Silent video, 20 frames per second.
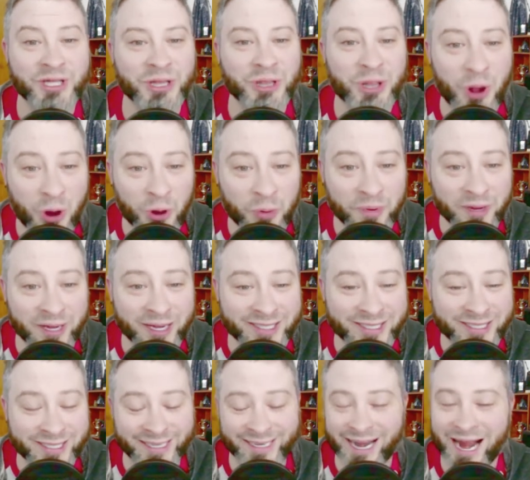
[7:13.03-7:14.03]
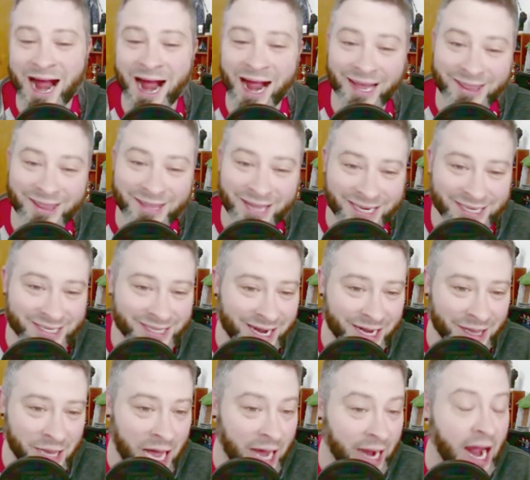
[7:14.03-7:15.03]
LARPing scene. I liked that a
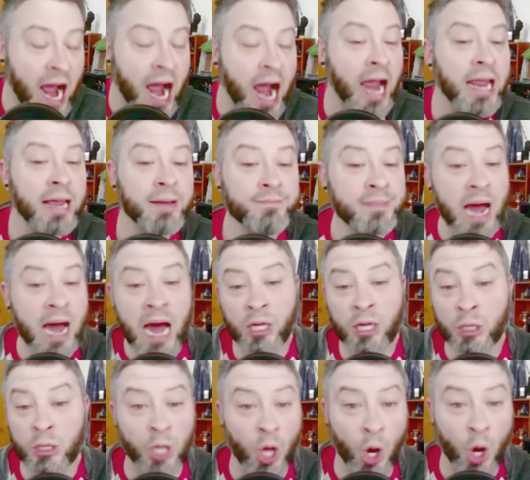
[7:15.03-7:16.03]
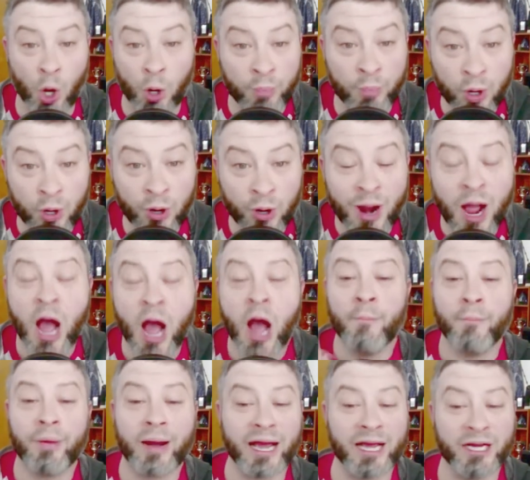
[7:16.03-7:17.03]
lot. I am not a LARPer,
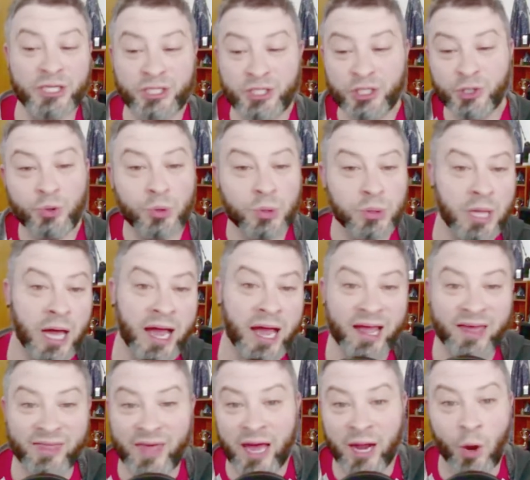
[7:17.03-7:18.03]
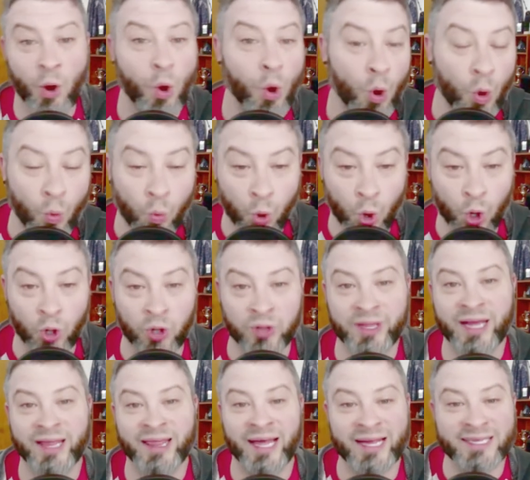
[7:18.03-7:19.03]
but I do like that whole world.
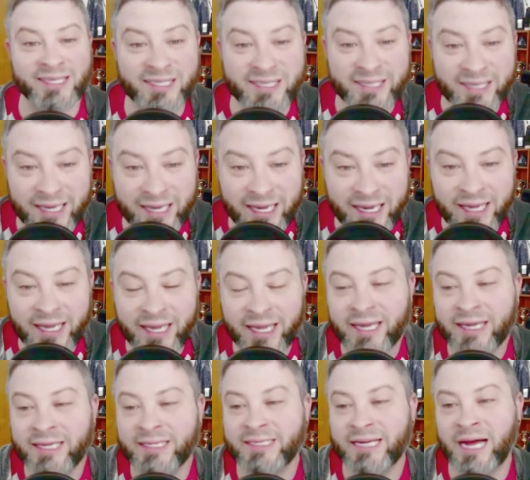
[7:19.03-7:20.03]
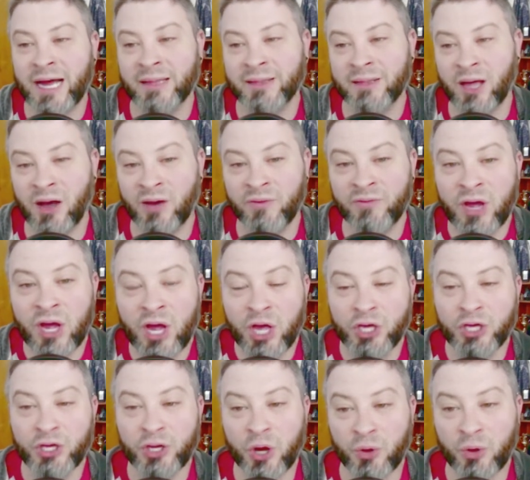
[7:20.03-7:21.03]
I like seeing it. I love,
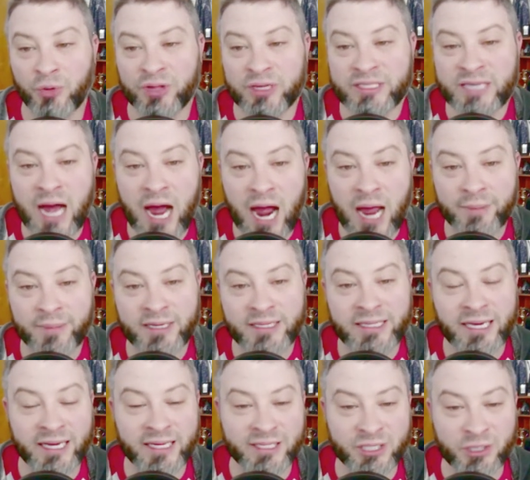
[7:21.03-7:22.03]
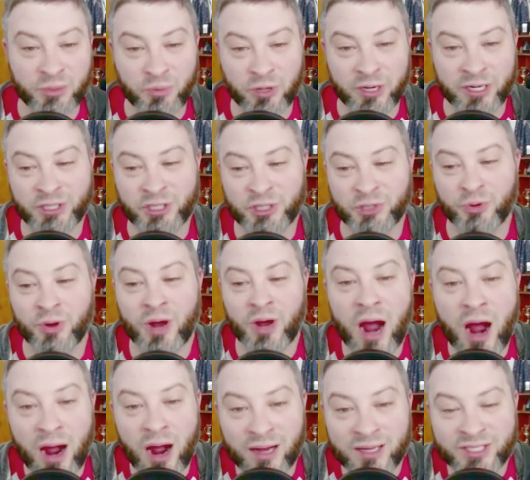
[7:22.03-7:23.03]
you know, the time it takes to put into
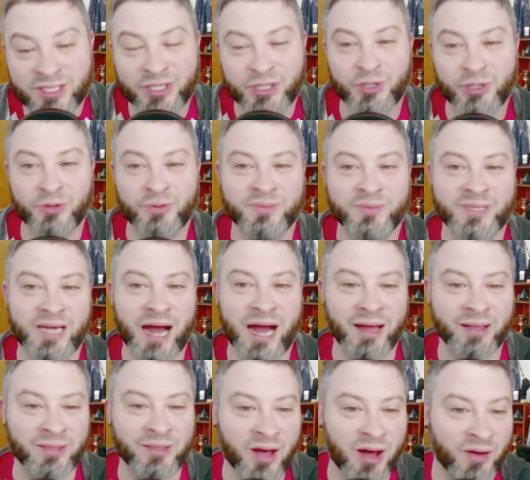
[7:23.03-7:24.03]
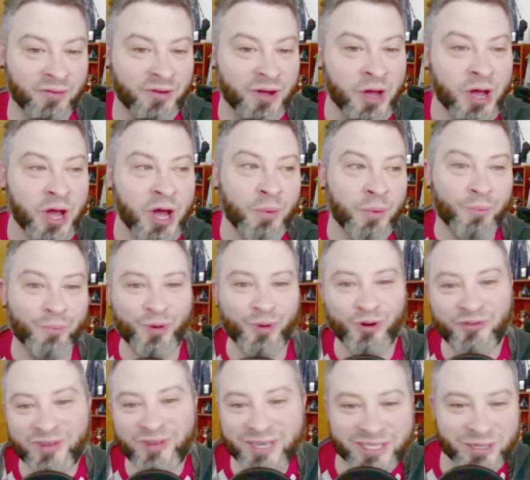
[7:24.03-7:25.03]
costumes. I love
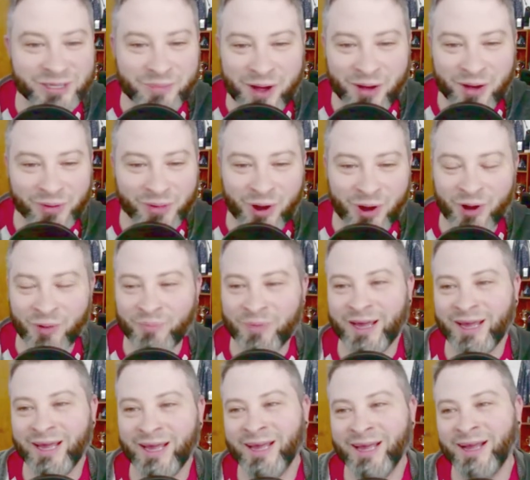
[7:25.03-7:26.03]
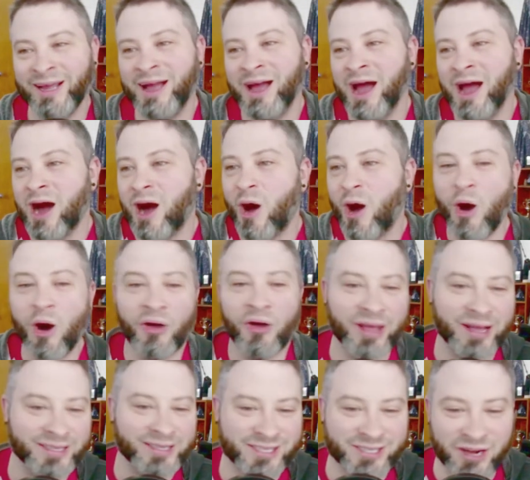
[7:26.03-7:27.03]
movies about LARPing, all
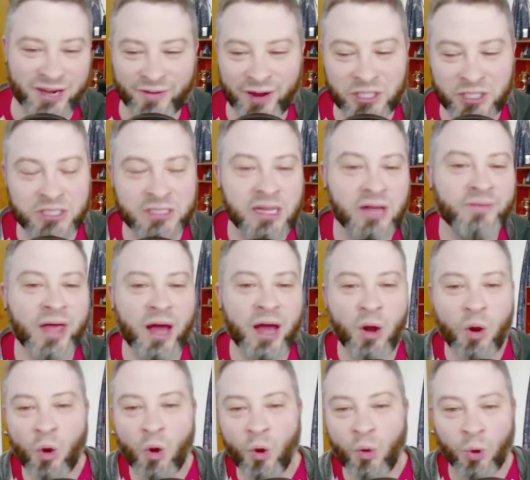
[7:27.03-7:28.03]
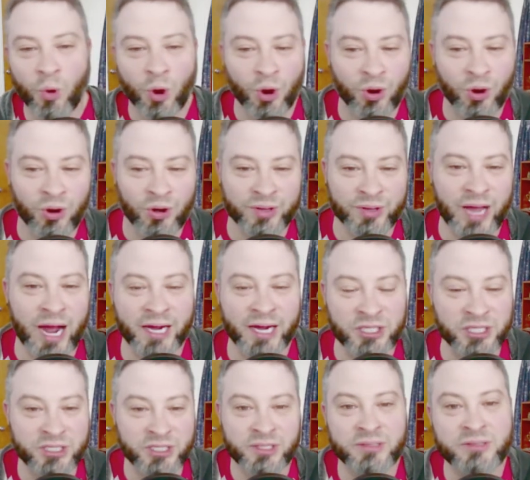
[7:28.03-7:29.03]
that stuff. I just love that whole world. I
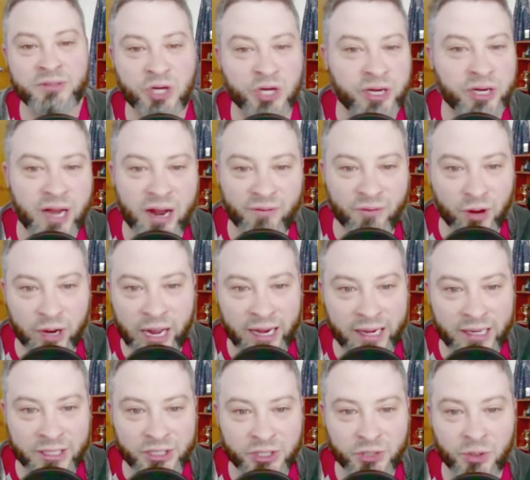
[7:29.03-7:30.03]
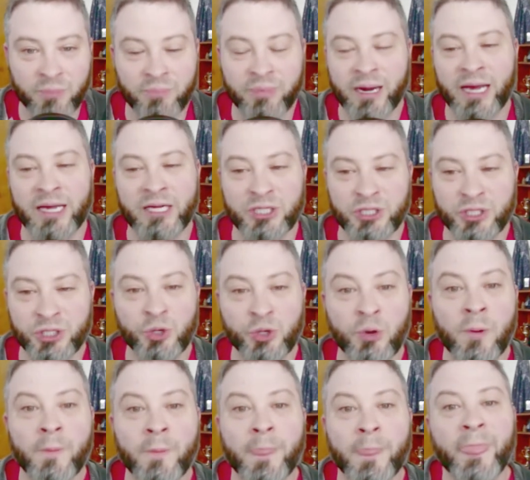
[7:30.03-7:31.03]
just could never get into it, but I
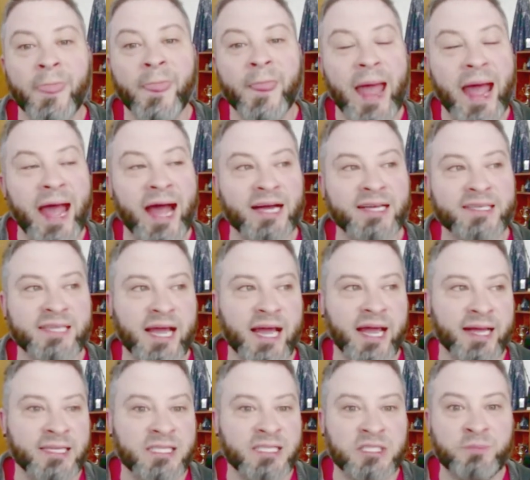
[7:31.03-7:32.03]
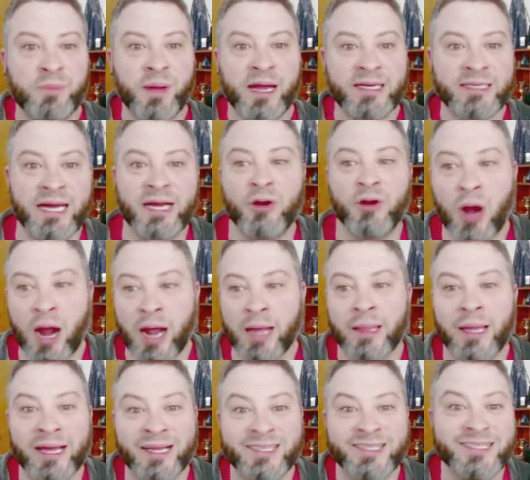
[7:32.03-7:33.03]
do. As a spectator, I
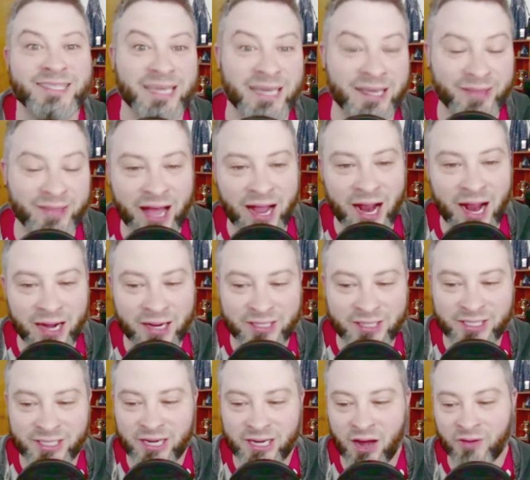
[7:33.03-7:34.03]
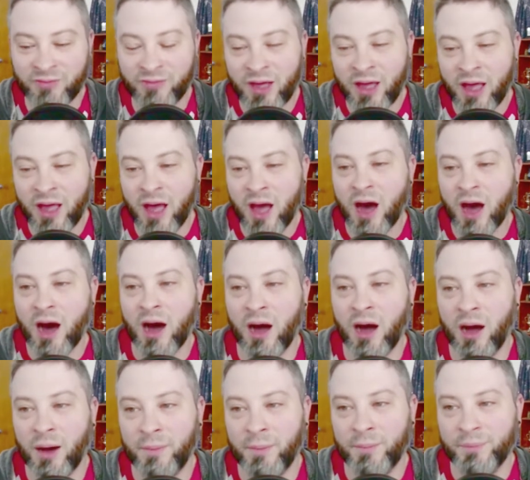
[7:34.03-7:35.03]
like seeing that kind of stuff,
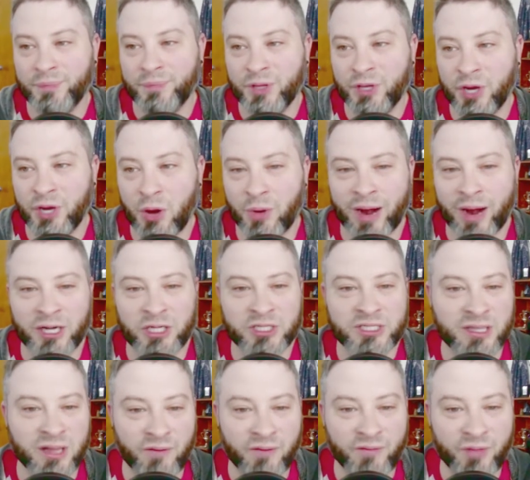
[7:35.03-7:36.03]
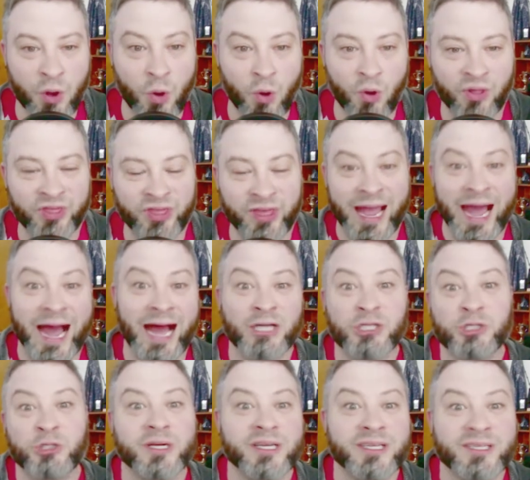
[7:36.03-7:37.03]
you know, and I just love the whole
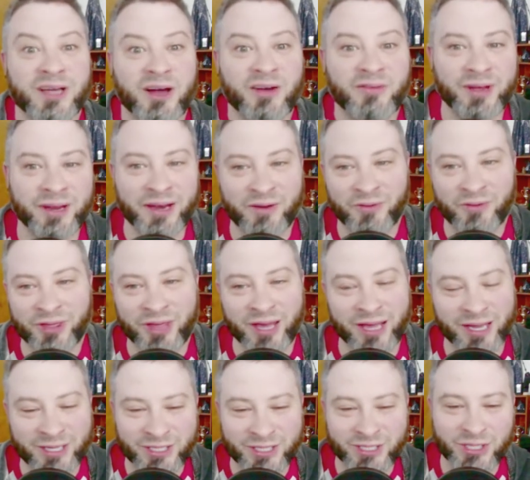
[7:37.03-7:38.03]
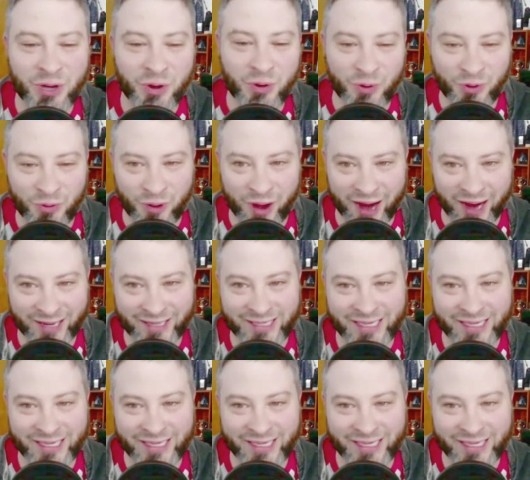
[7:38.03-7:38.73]
theatrics of it and everything. It's so great.